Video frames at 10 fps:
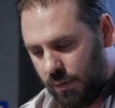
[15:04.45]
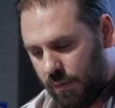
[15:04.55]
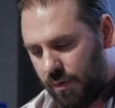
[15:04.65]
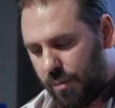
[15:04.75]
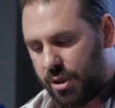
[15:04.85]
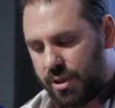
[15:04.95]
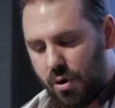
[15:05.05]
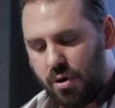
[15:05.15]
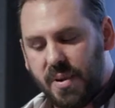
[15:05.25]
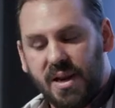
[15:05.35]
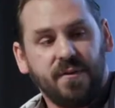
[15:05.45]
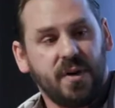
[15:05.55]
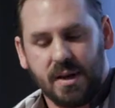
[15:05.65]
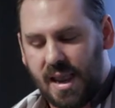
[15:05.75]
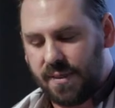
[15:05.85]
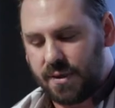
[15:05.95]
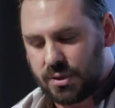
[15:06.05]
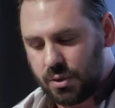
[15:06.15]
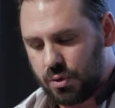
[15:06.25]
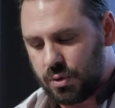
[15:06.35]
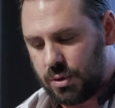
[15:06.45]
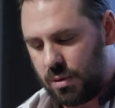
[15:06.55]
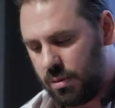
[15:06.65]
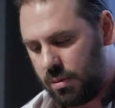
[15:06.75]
for both their own benefit and the zoo's.